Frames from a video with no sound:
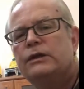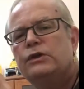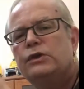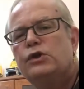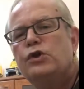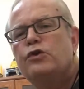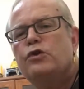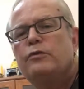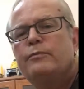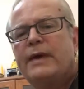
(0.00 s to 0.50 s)

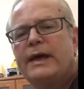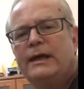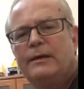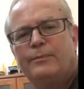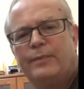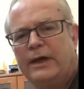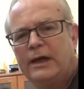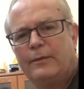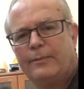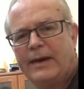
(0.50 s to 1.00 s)
you can
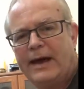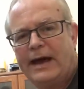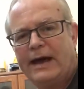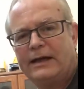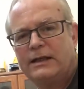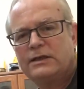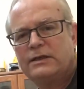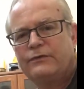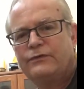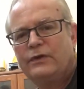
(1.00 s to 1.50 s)
make bigger
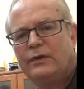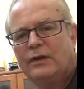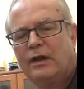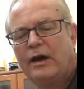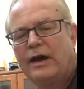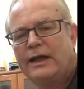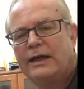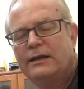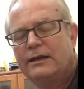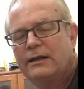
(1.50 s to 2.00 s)
bags if you
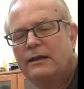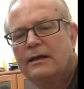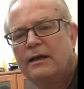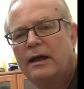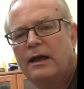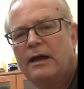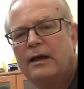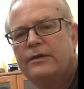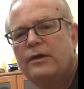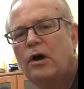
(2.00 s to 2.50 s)
like.
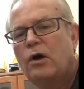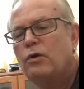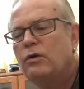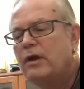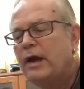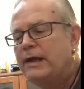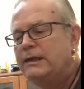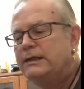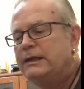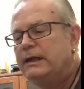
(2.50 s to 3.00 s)
The
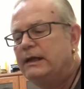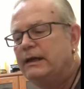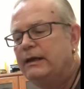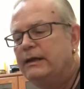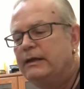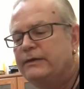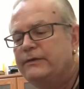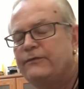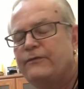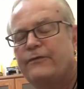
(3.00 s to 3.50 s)
whole idea
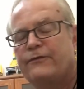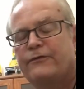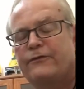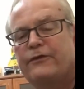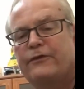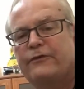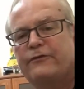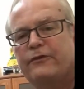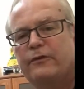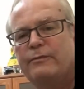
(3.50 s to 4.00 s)
is,
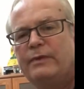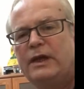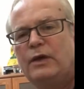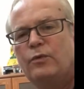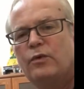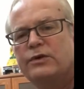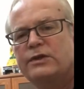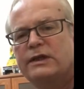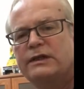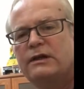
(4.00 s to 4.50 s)
for me,
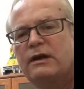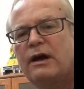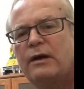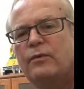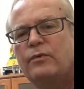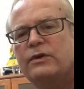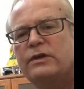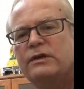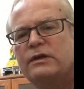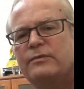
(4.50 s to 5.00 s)
was I
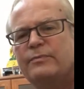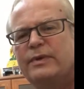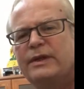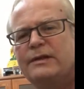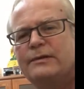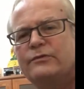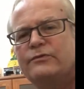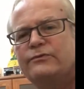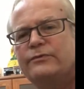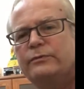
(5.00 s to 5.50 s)
wanted it to
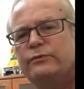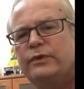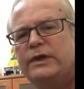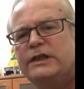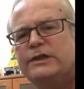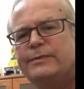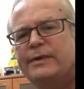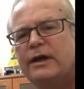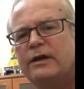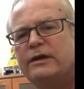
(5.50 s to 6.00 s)
be
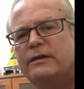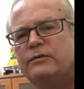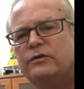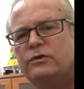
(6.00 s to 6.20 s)
reasonably